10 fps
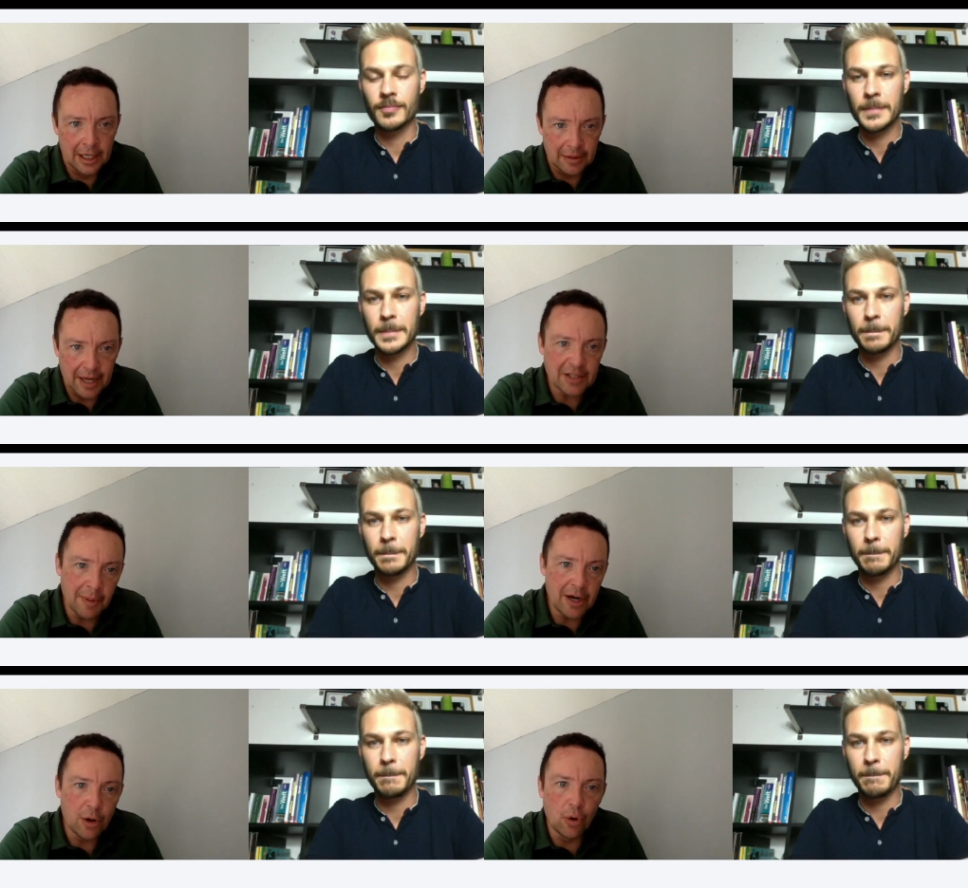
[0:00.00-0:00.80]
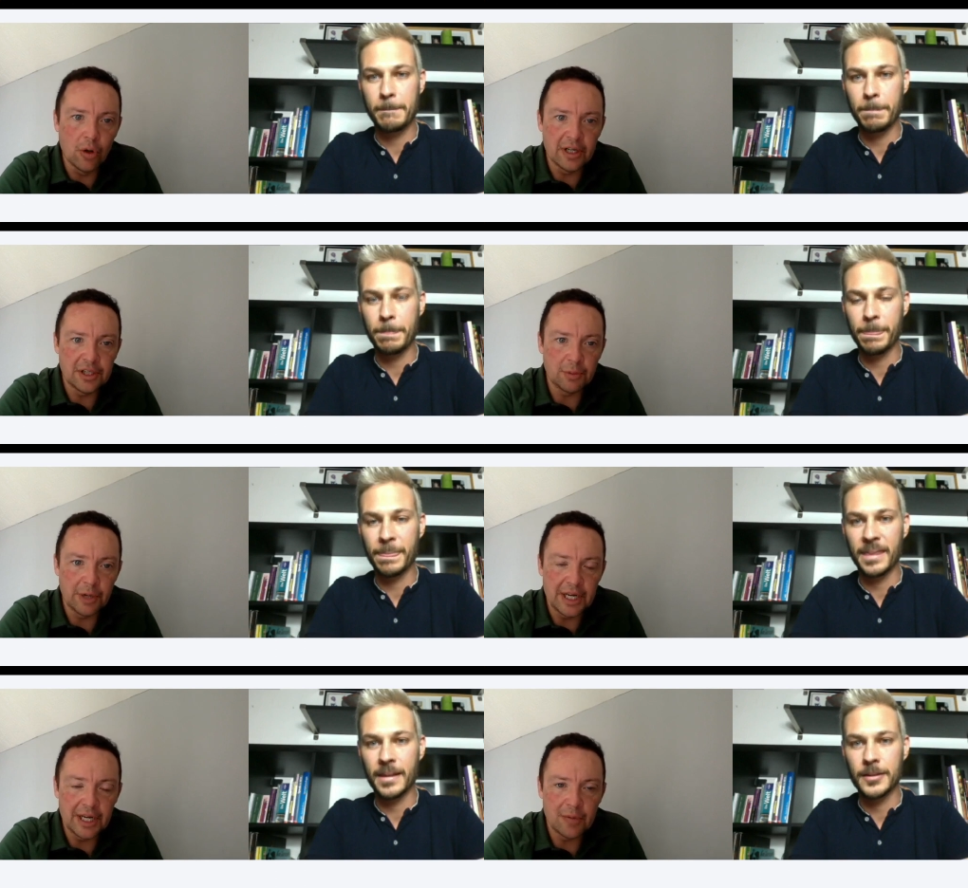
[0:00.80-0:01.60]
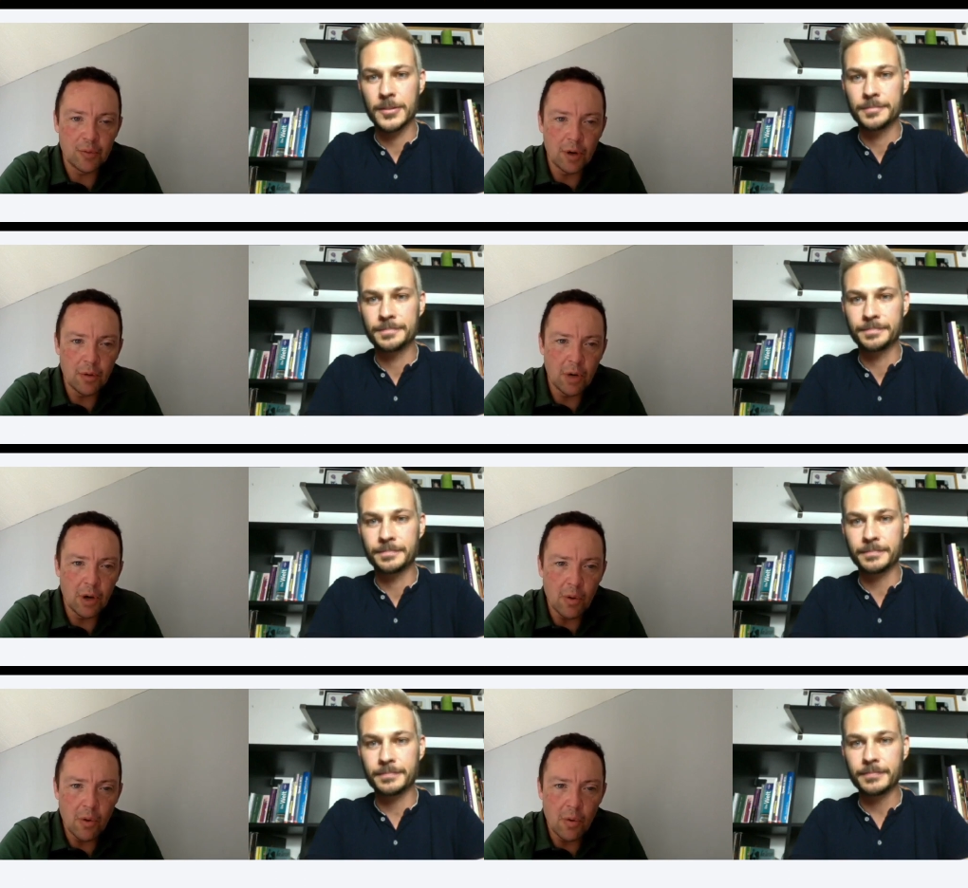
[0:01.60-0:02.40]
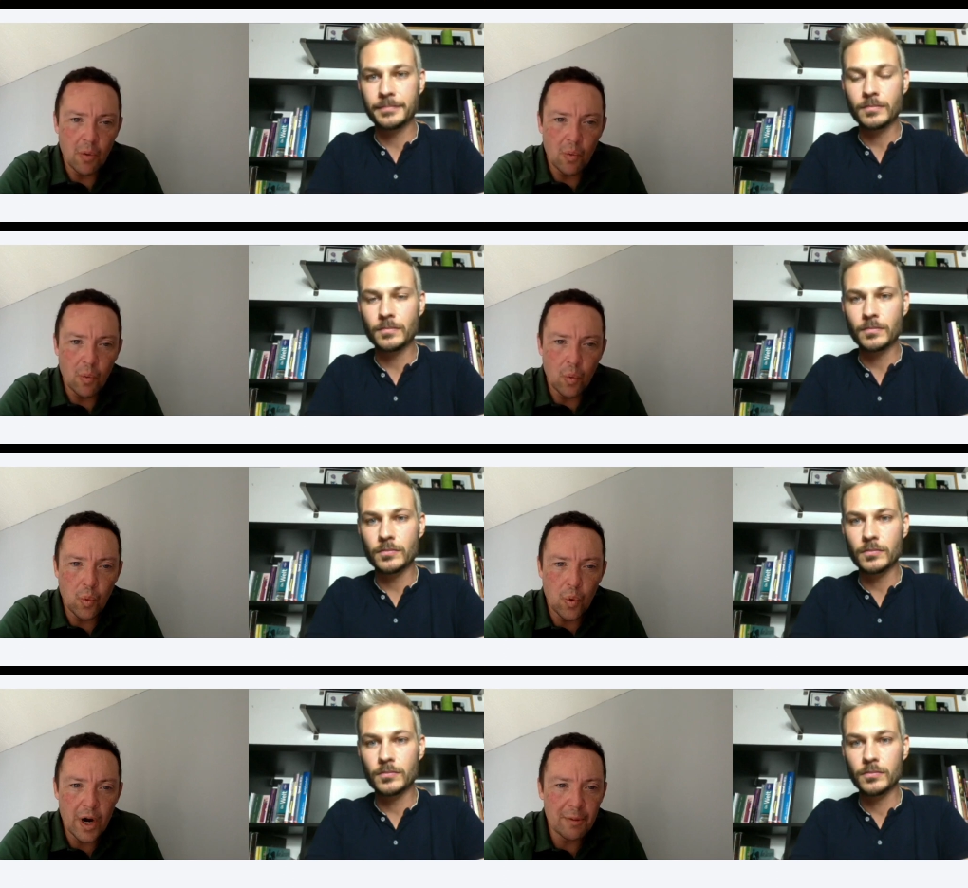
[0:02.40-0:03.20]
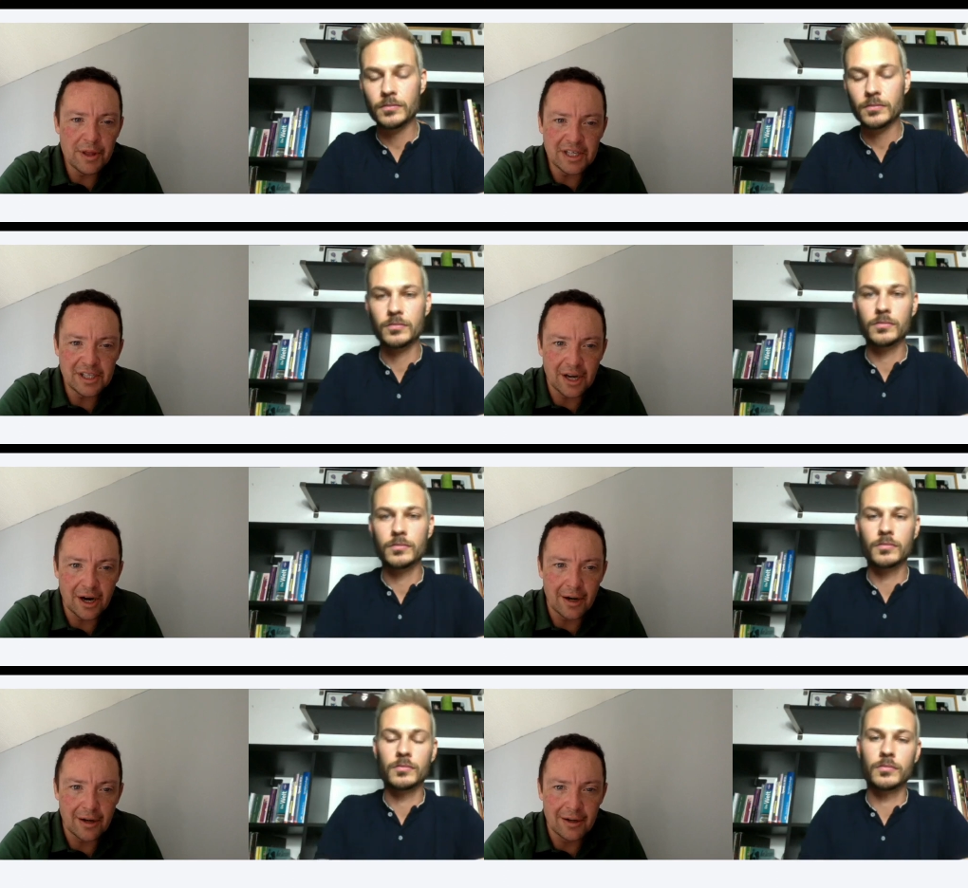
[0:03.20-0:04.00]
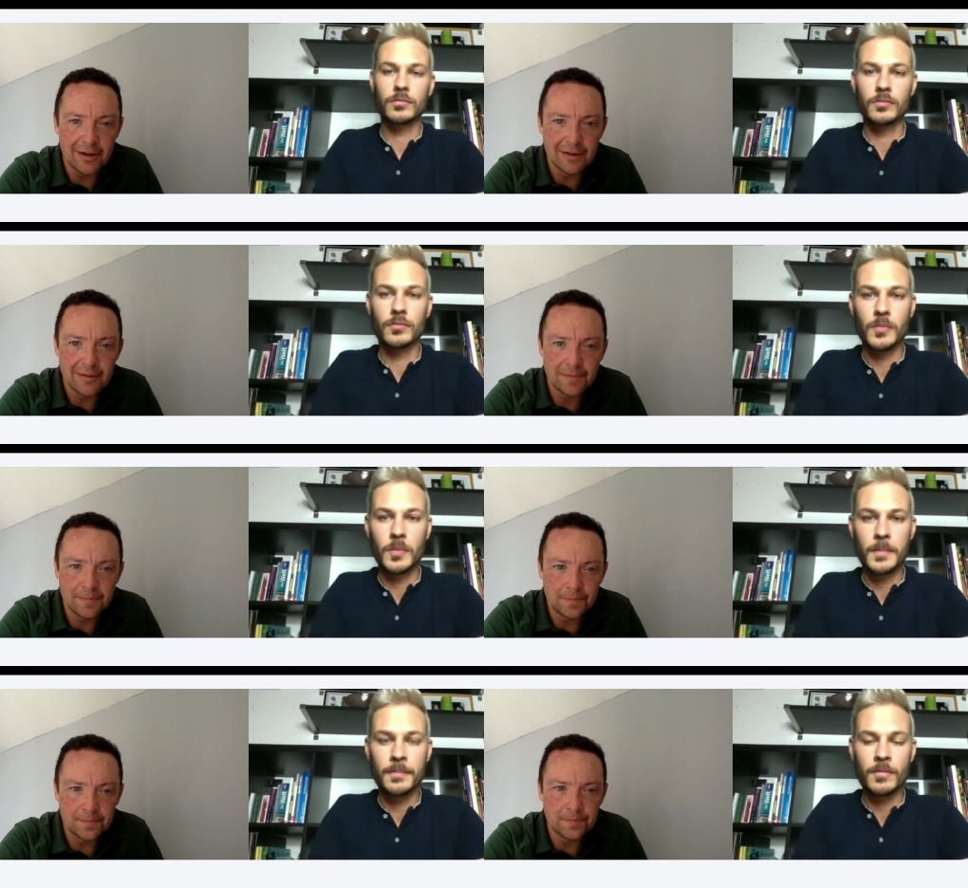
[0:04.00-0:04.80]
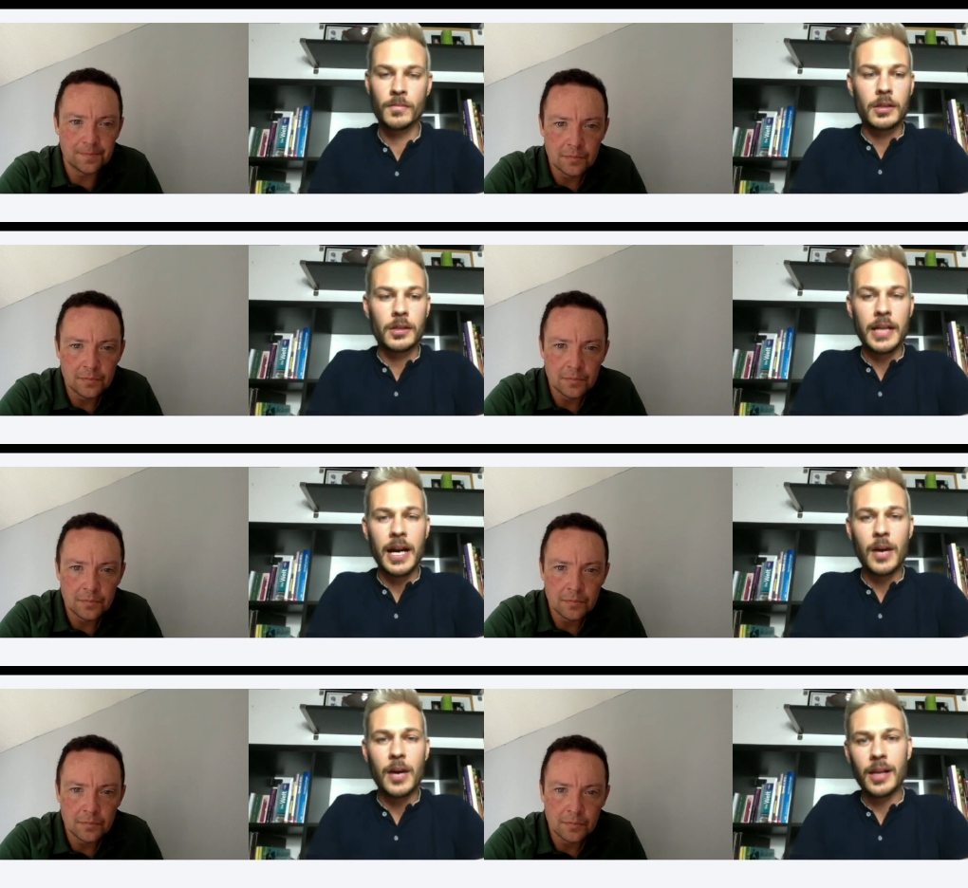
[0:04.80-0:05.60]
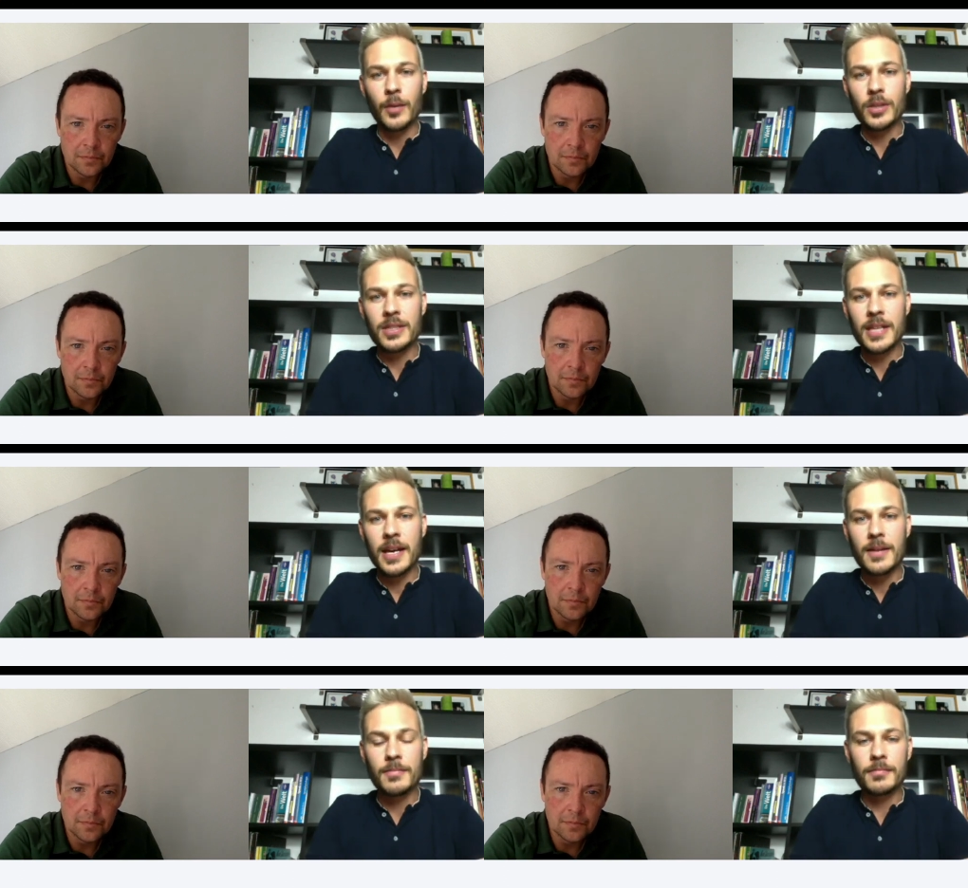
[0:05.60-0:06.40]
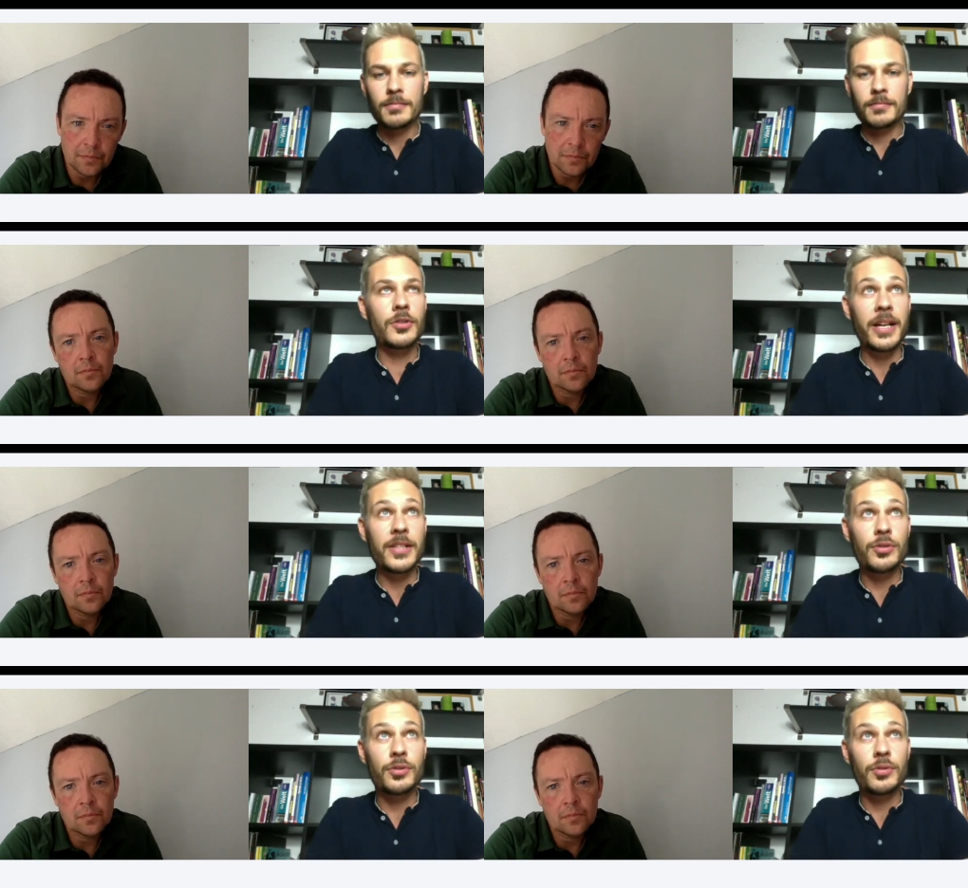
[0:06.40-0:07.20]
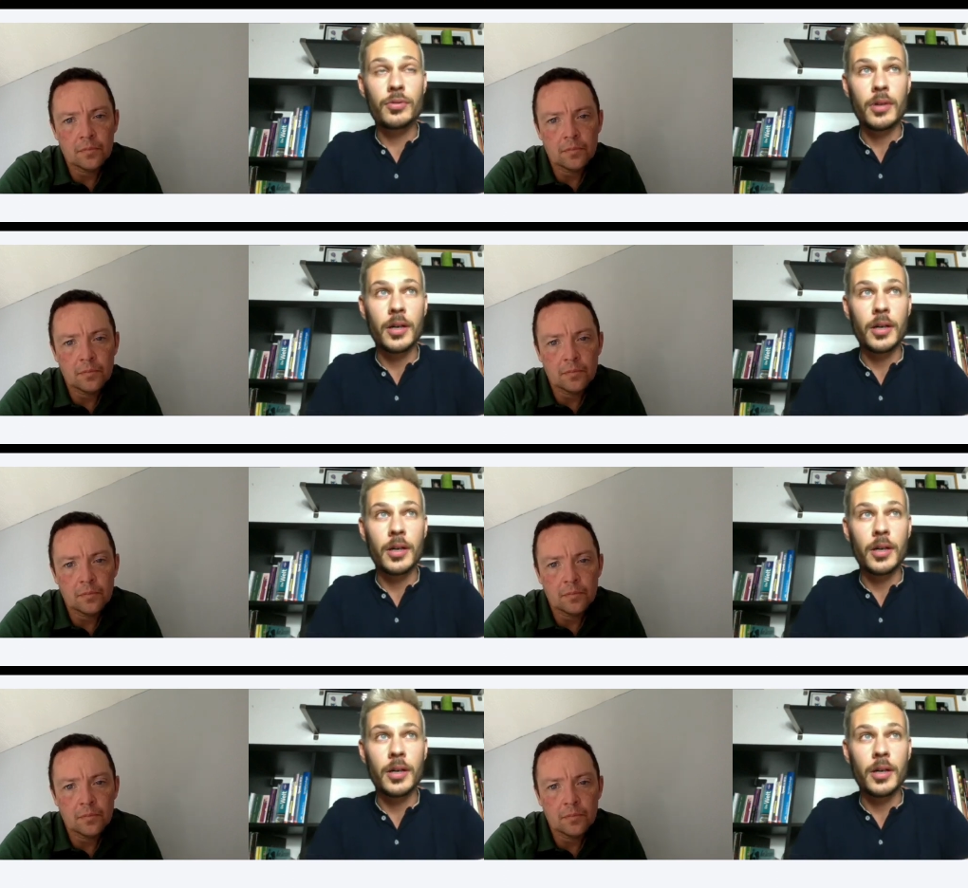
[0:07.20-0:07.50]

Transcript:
Speaker 1: That's my goal this week. What, what, where would they start?
Speaker 2: Yeah, well, I would say try to